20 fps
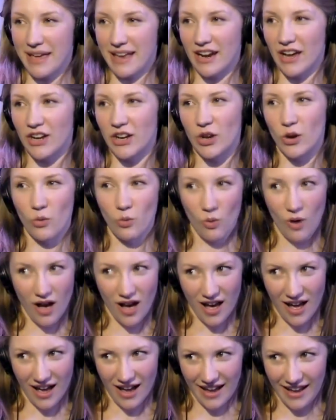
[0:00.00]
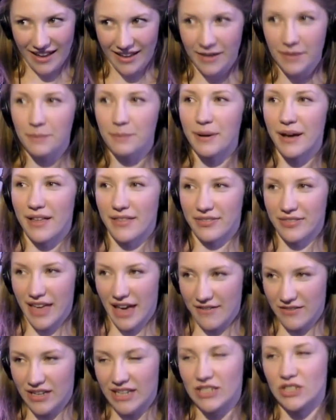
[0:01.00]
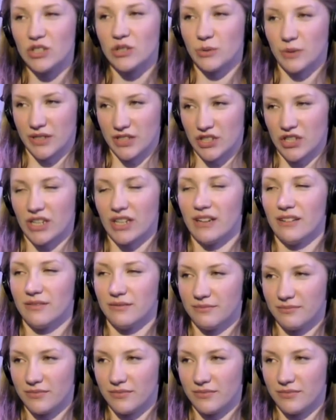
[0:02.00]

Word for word: They may not they know why. That. They might but not know they why, have an intuition. But, but they have